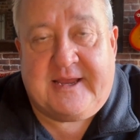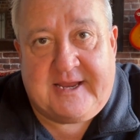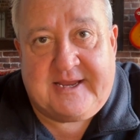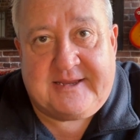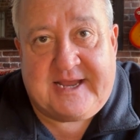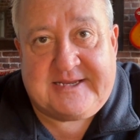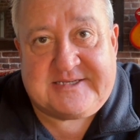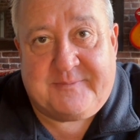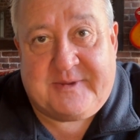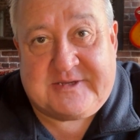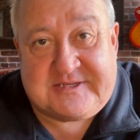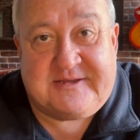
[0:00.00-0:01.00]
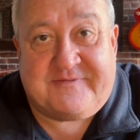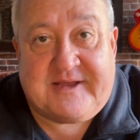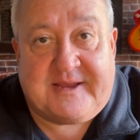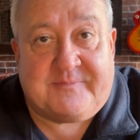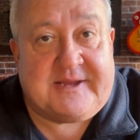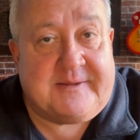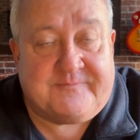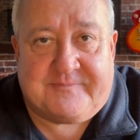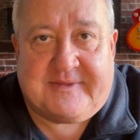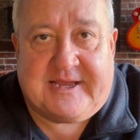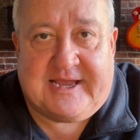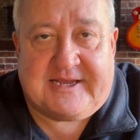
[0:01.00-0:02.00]
Unlike some others in the family,
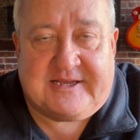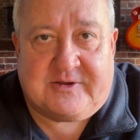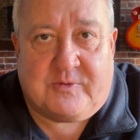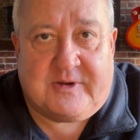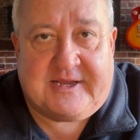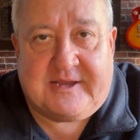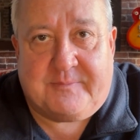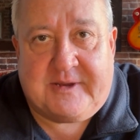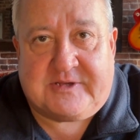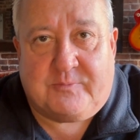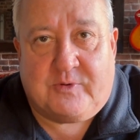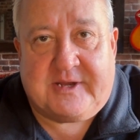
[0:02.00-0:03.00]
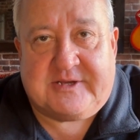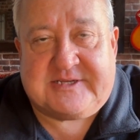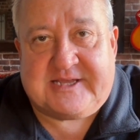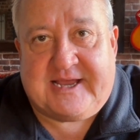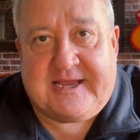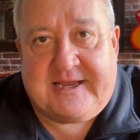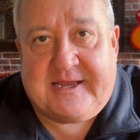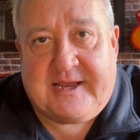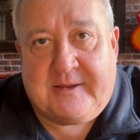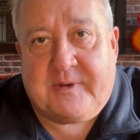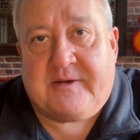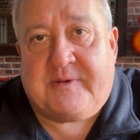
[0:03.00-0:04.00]
the King and Queen are much more understanding and
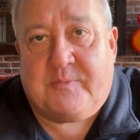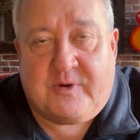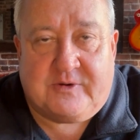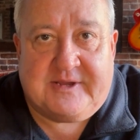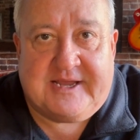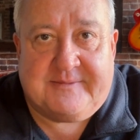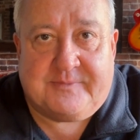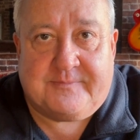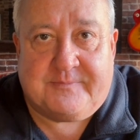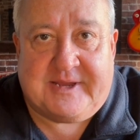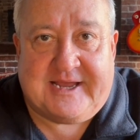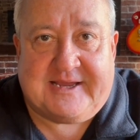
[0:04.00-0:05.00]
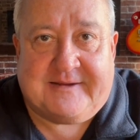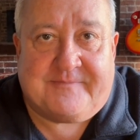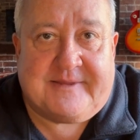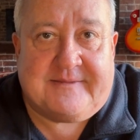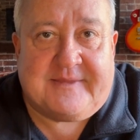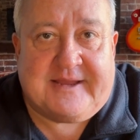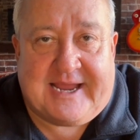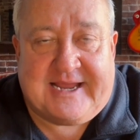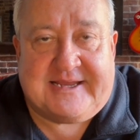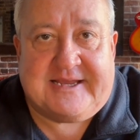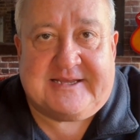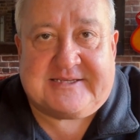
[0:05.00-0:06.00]
aware of the role they have been playing,
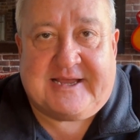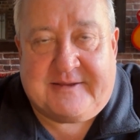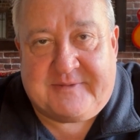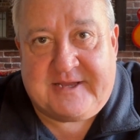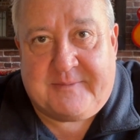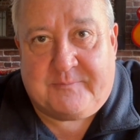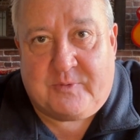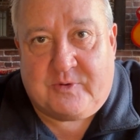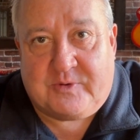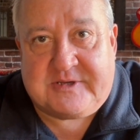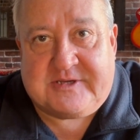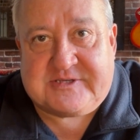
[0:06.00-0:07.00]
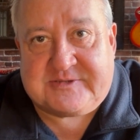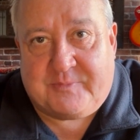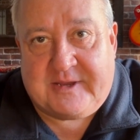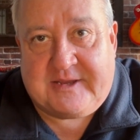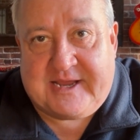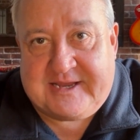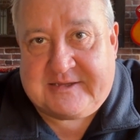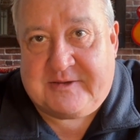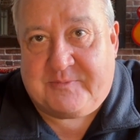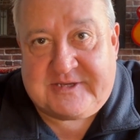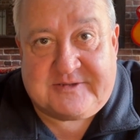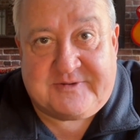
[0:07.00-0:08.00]
and as they've come more into the spotlight, the
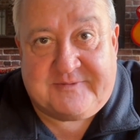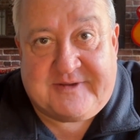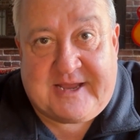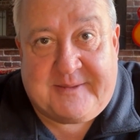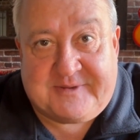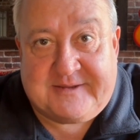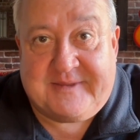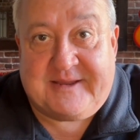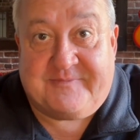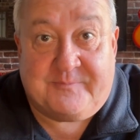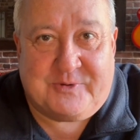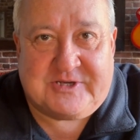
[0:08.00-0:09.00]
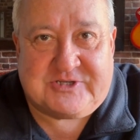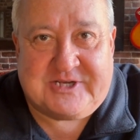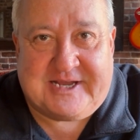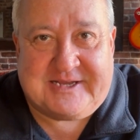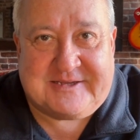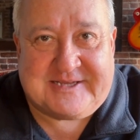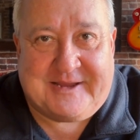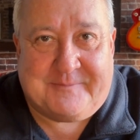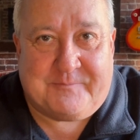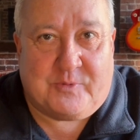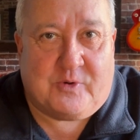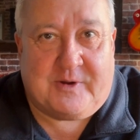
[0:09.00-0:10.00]
rest of the family have appreciated that
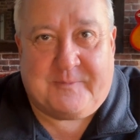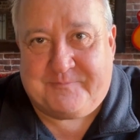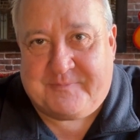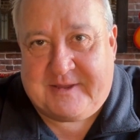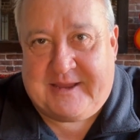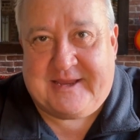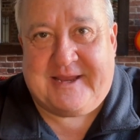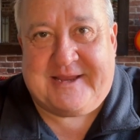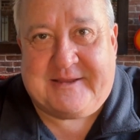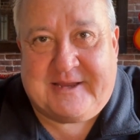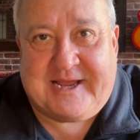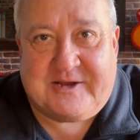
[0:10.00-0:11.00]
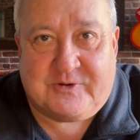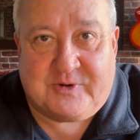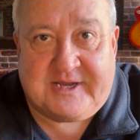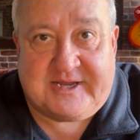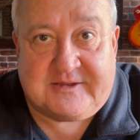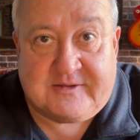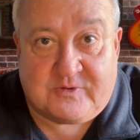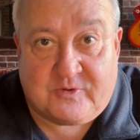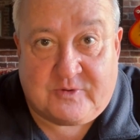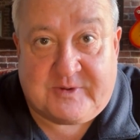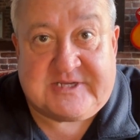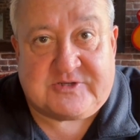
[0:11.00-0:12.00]
more. The late Queen
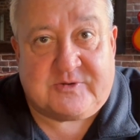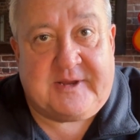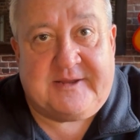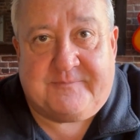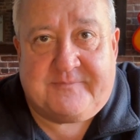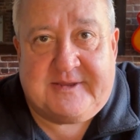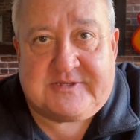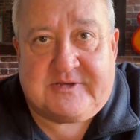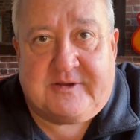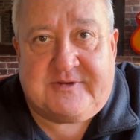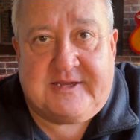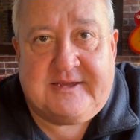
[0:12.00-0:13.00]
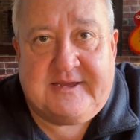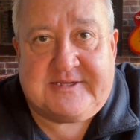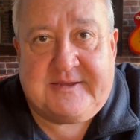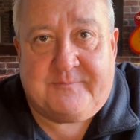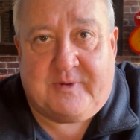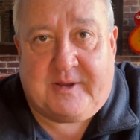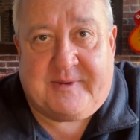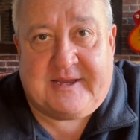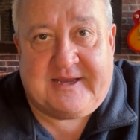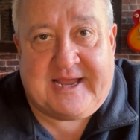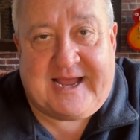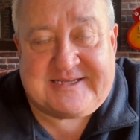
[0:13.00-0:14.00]
always knew it. Sophie is a proper
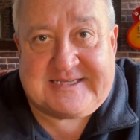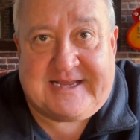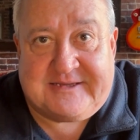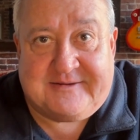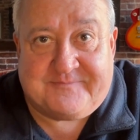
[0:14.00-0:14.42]
asset.